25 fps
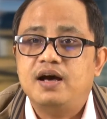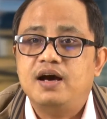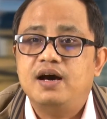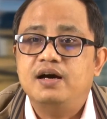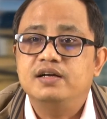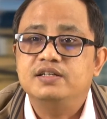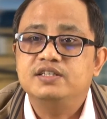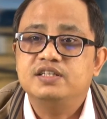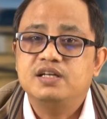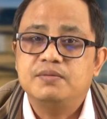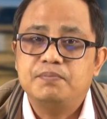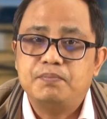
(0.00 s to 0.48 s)

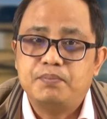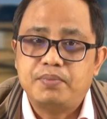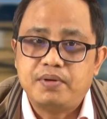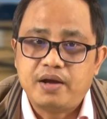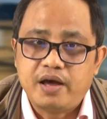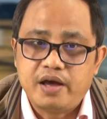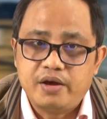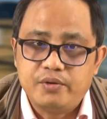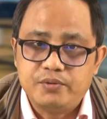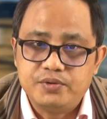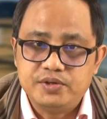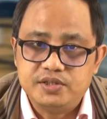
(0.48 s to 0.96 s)
urgent
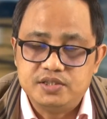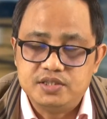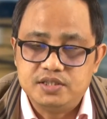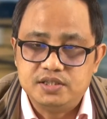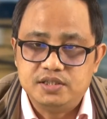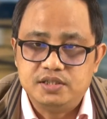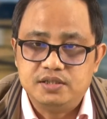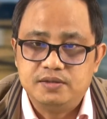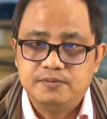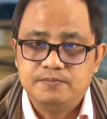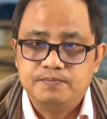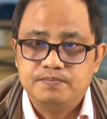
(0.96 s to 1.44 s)

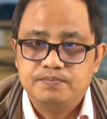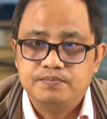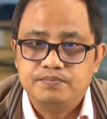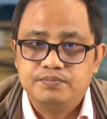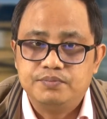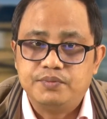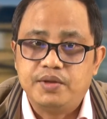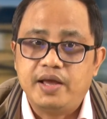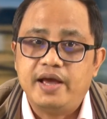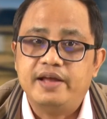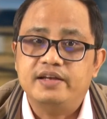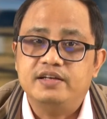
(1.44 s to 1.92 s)
priority
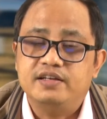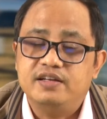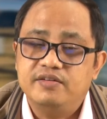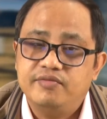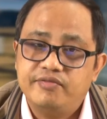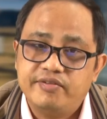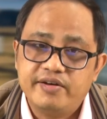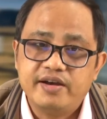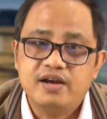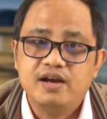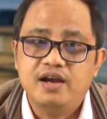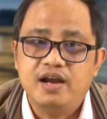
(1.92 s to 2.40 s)
at
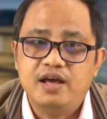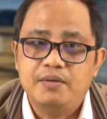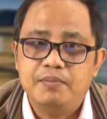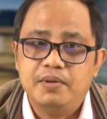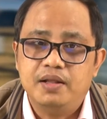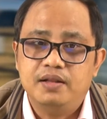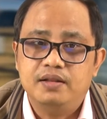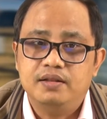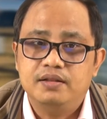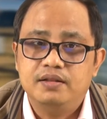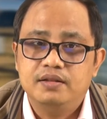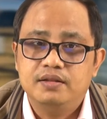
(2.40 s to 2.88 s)
different
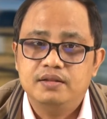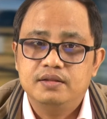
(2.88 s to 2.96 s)
level.